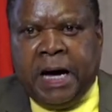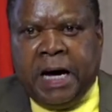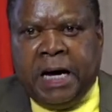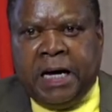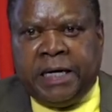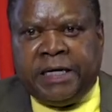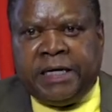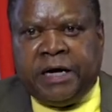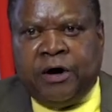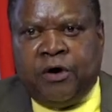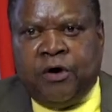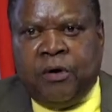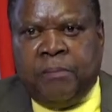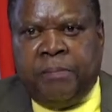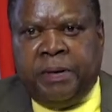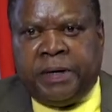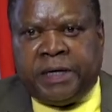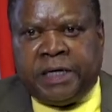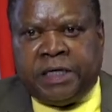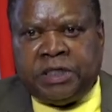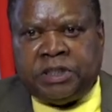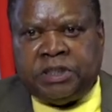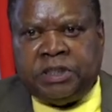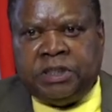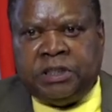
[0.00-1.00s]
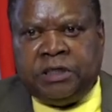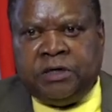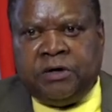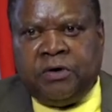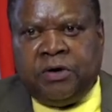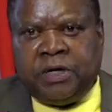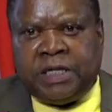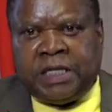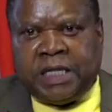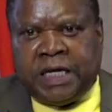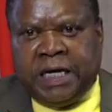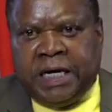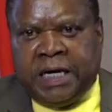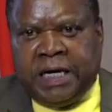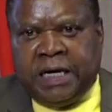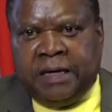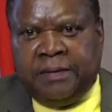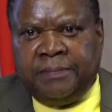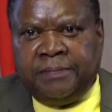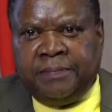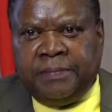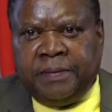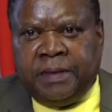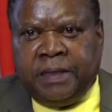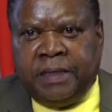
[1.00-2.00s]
under Operation Notlela,